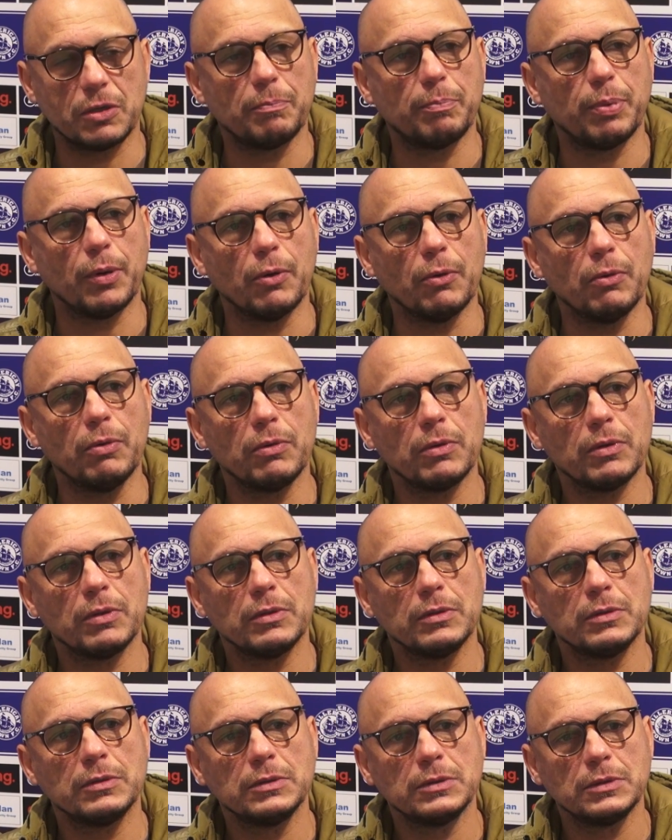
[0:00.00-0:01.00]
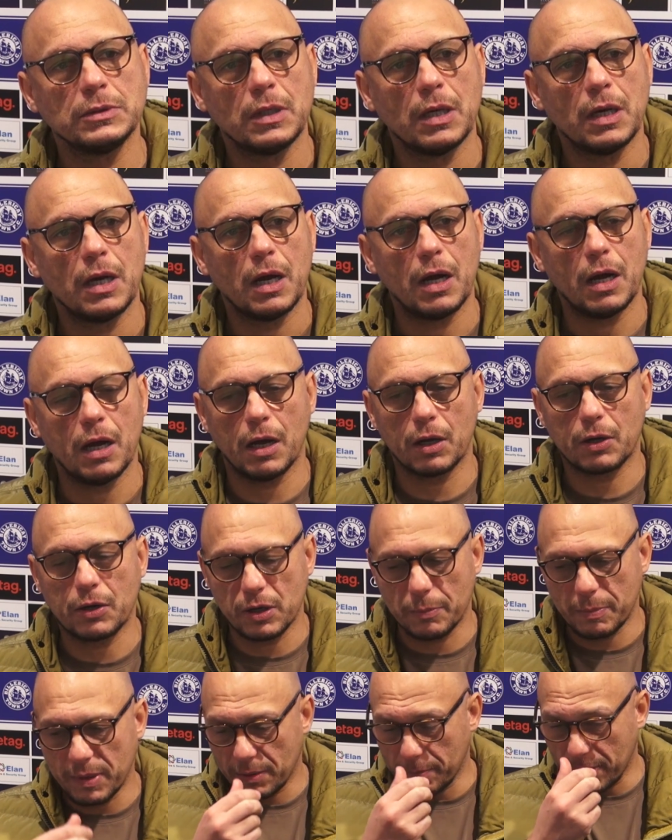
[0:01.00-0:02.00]
ball uh, could
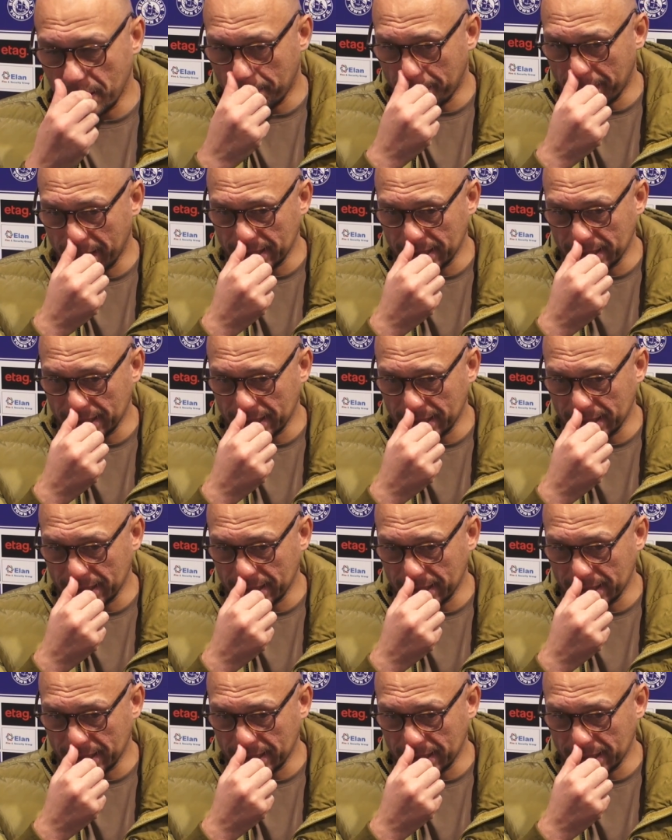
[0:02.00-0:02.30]
have been a bit